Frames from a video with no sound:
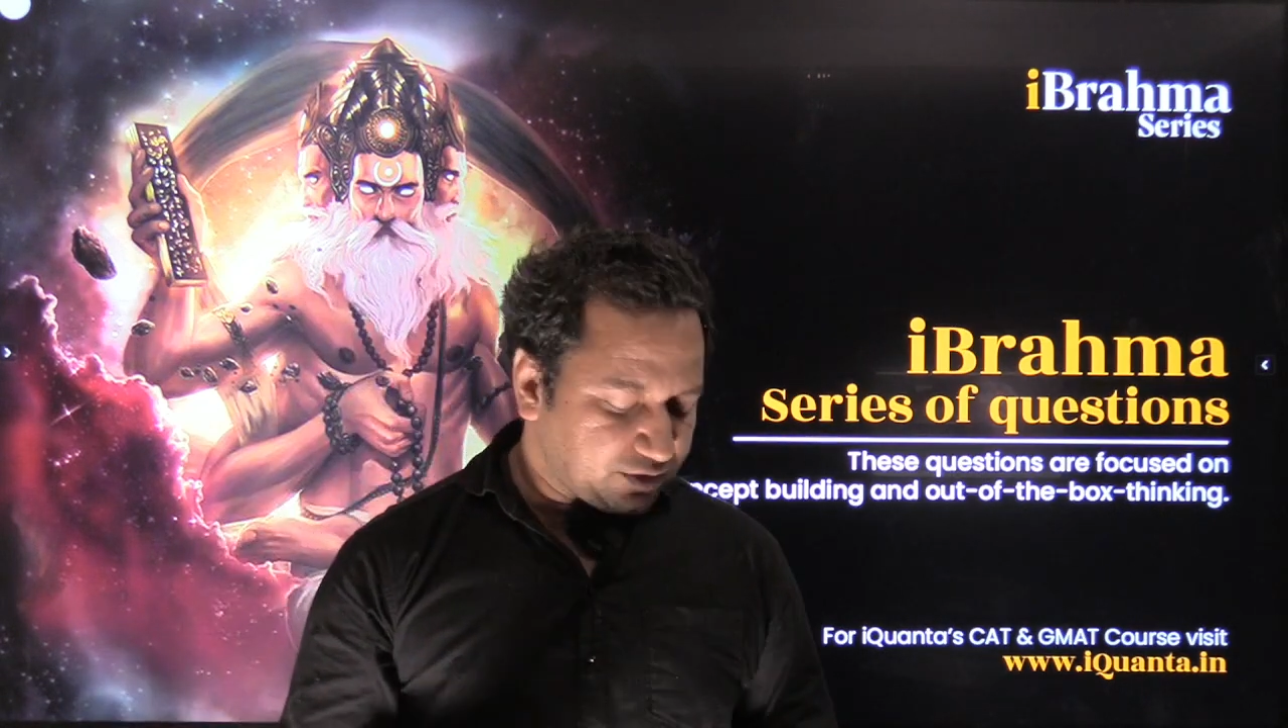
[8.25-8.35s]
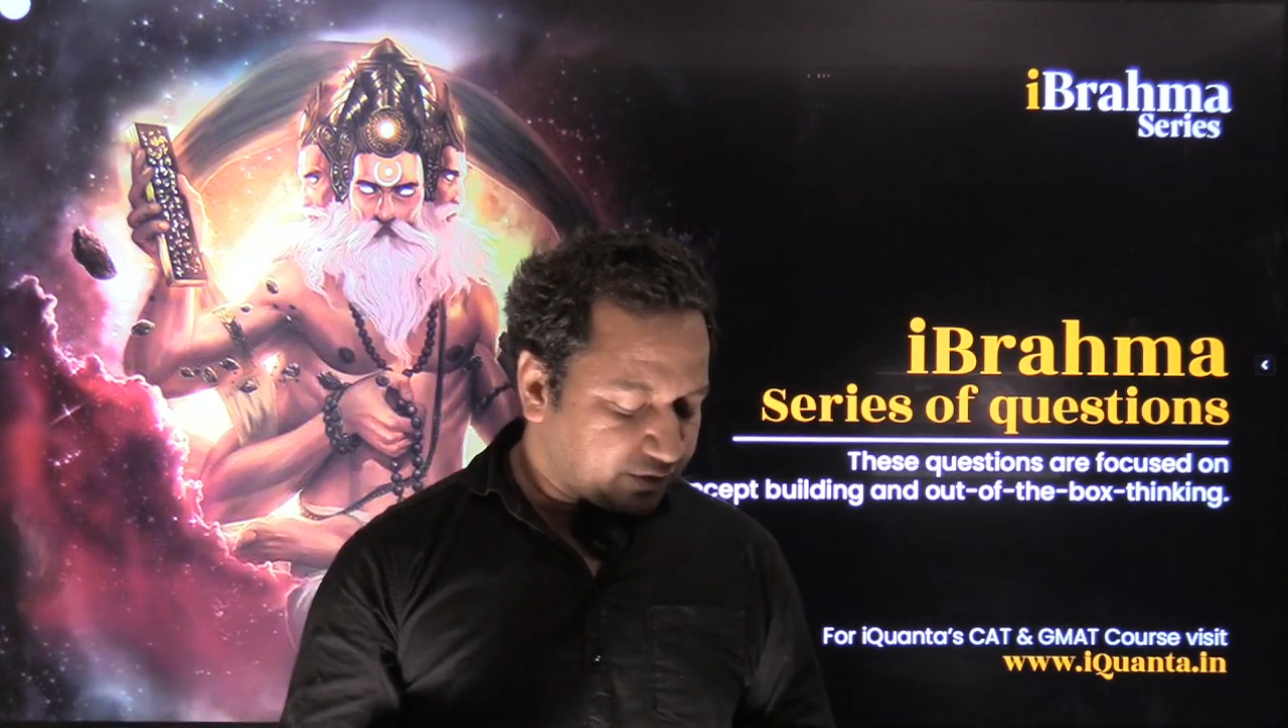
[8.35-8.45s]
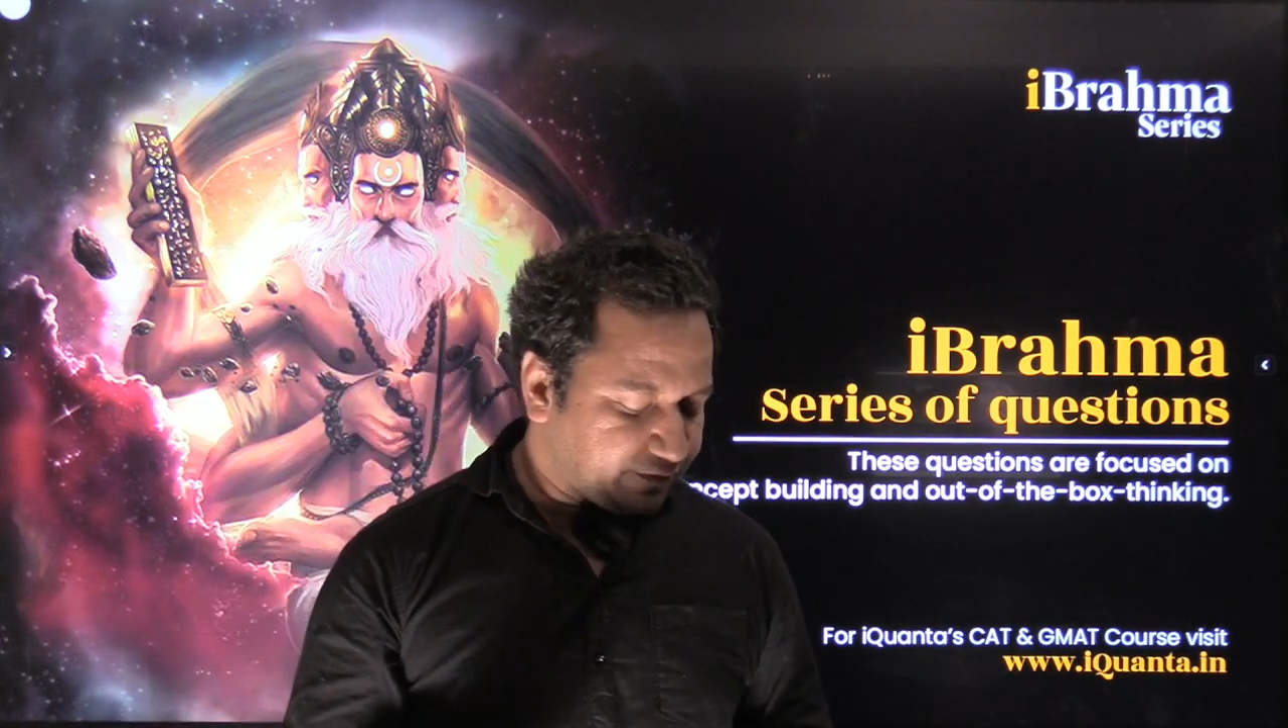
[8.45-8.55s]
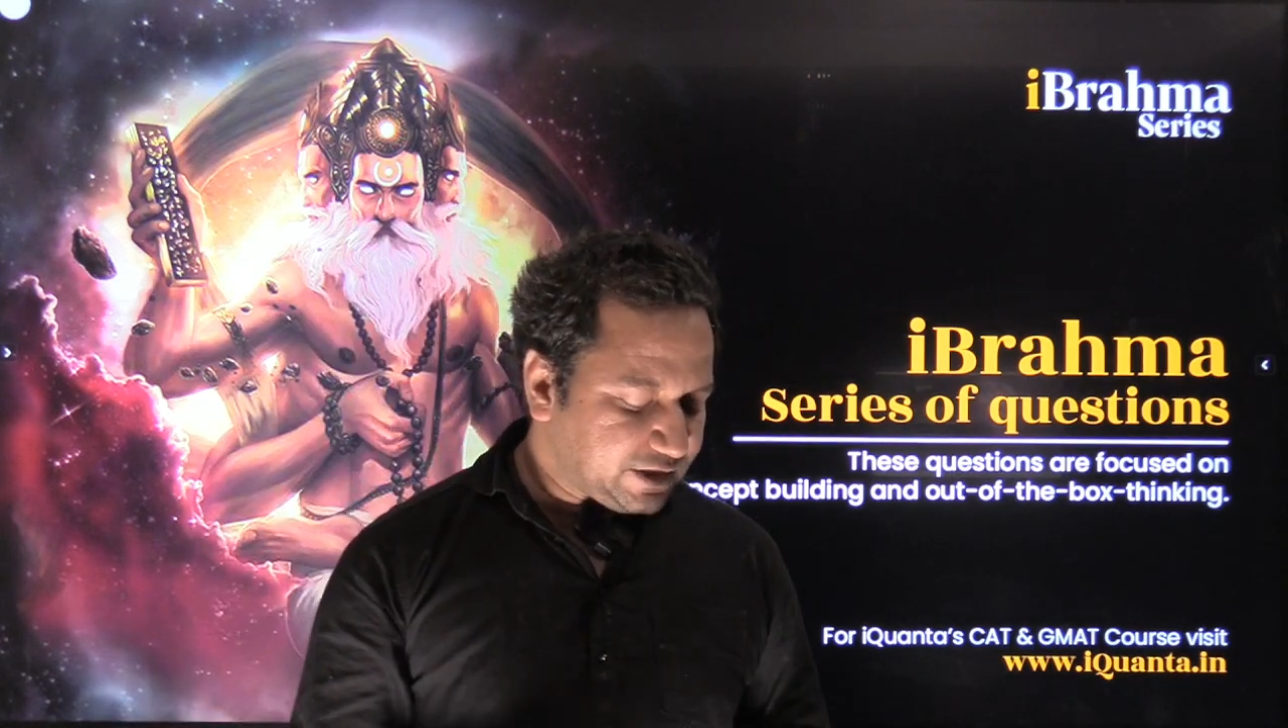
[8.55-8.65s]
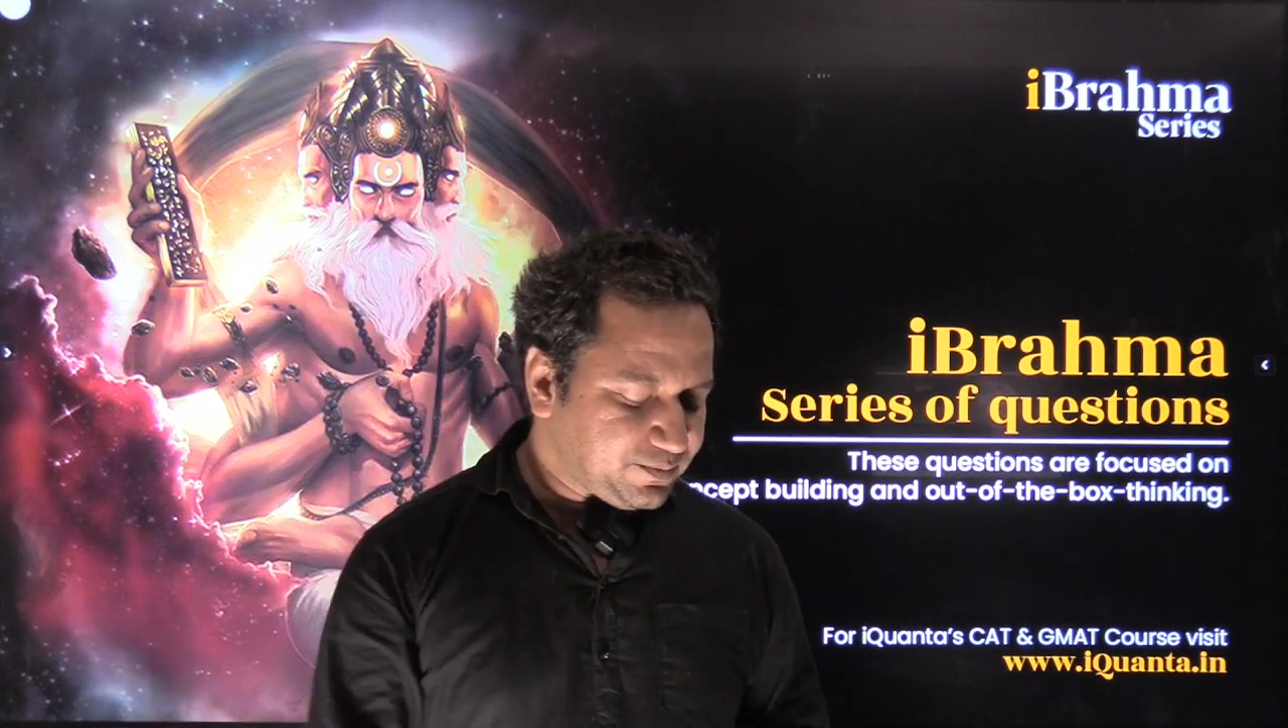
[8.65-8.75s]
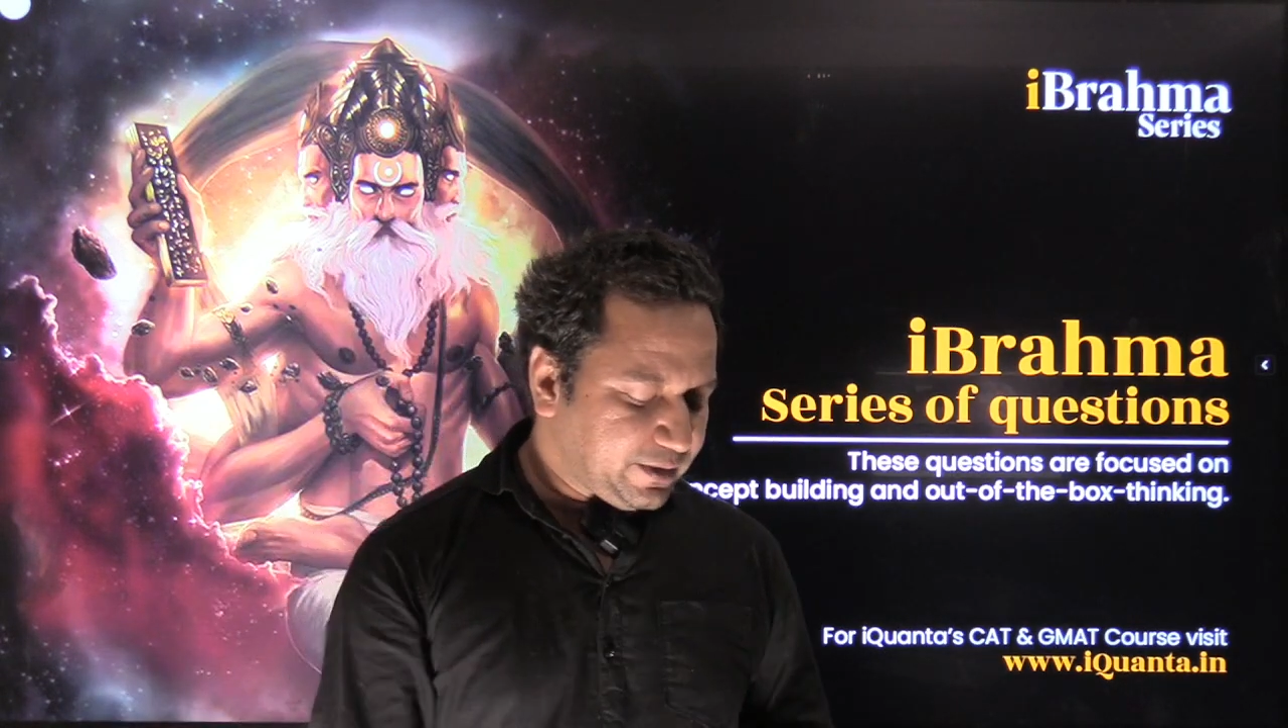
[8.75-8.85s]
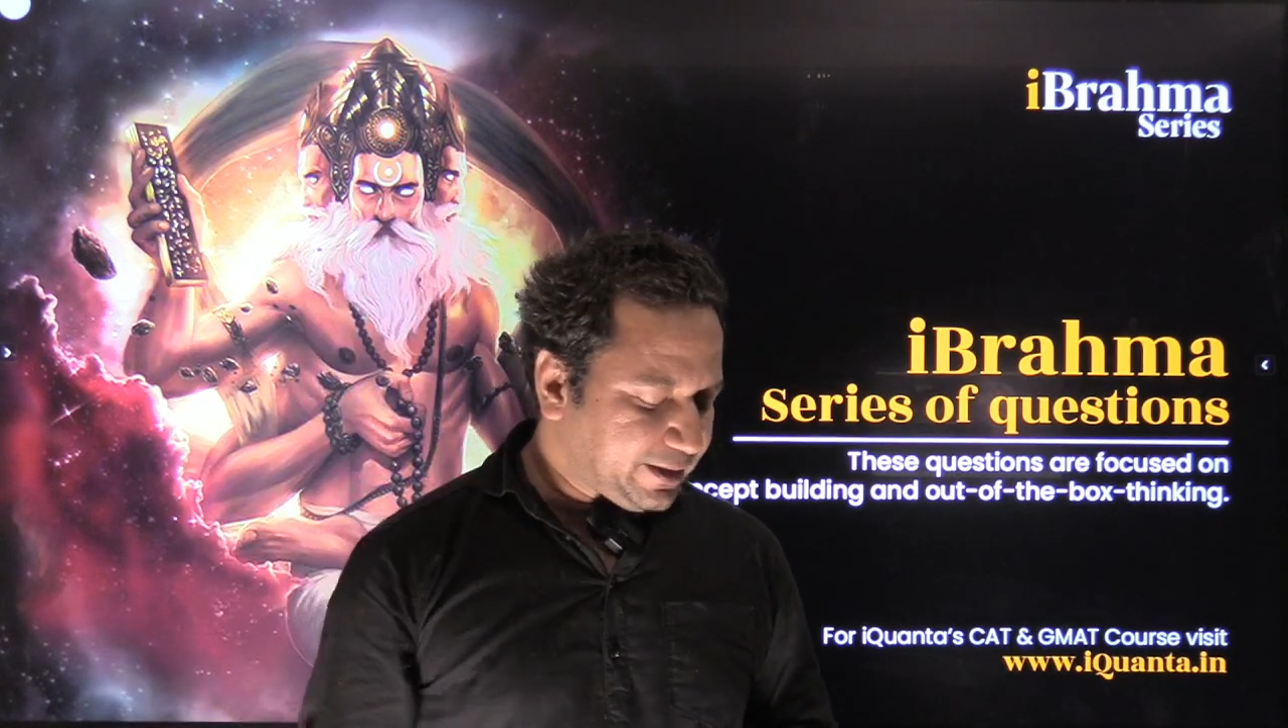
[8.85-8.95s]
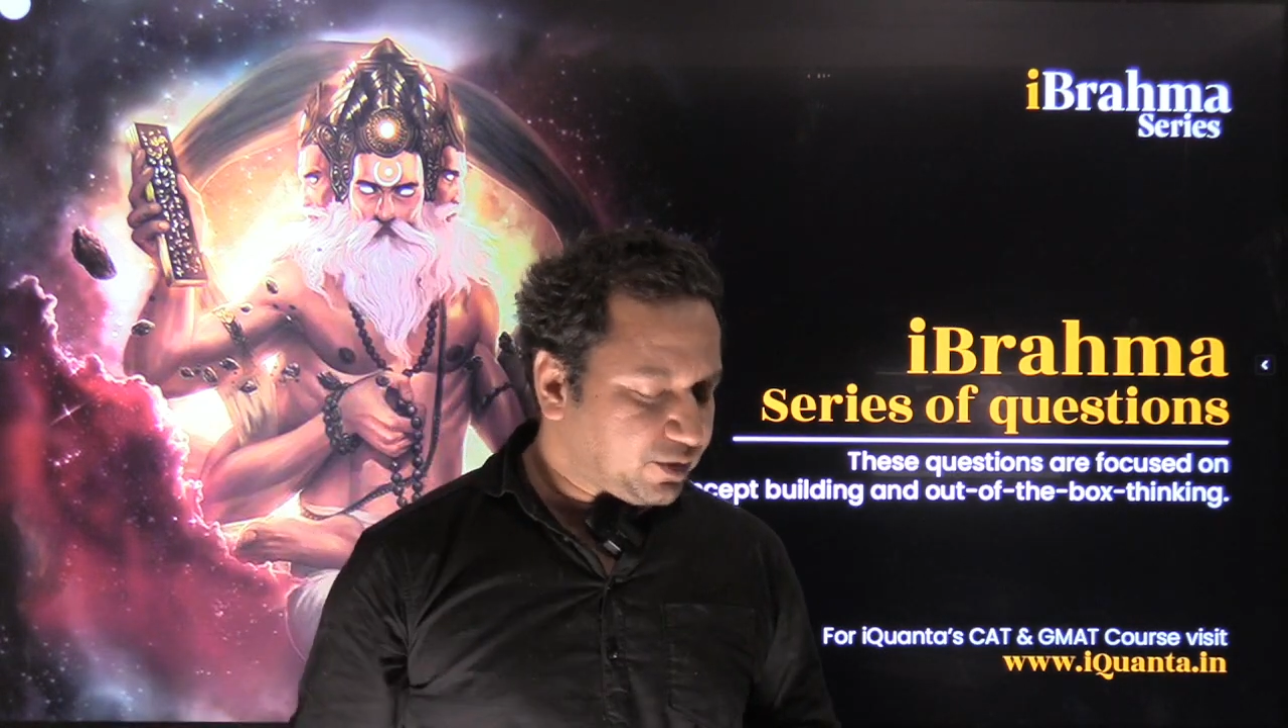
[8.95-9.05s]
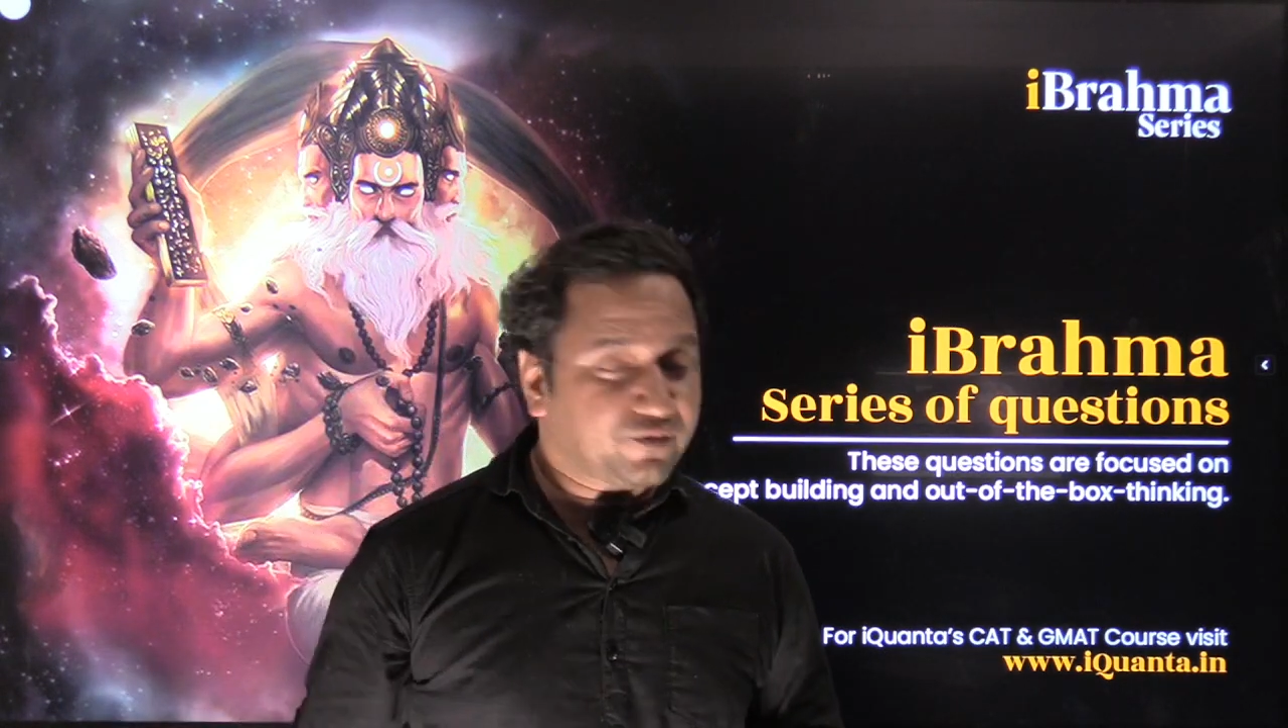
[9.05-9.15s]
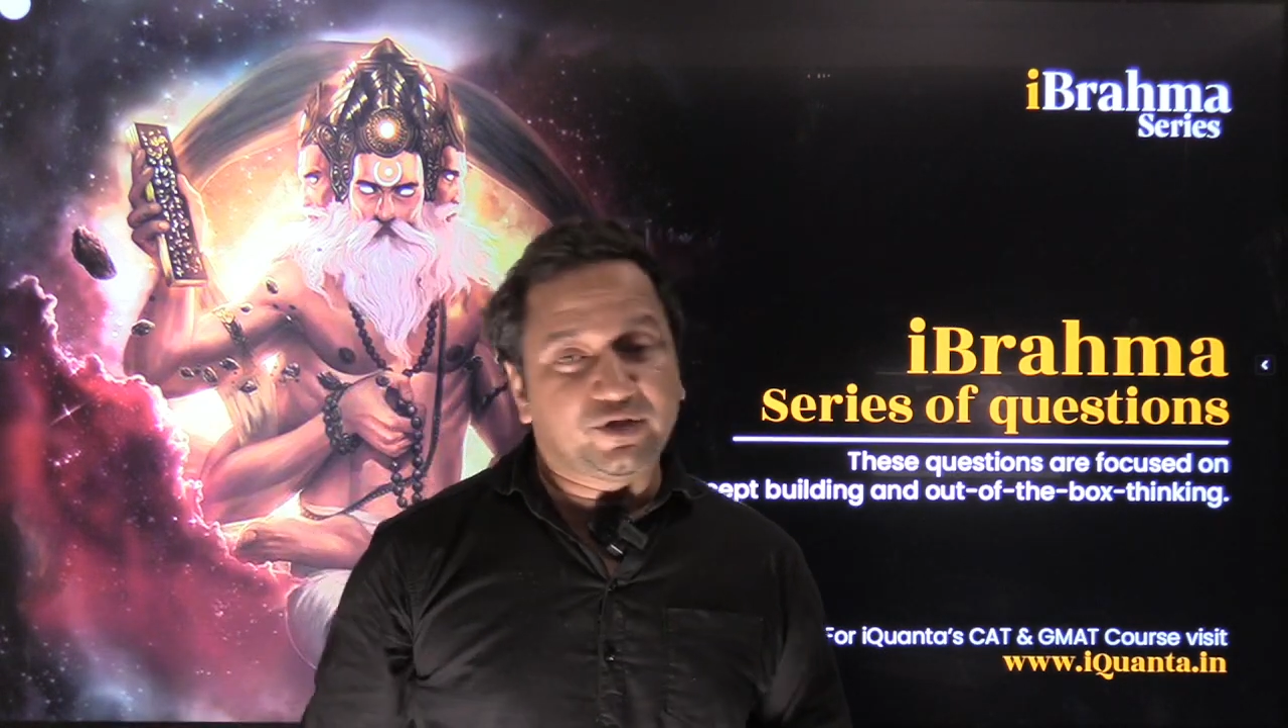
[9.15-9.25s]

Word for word: on Facebook and a lot of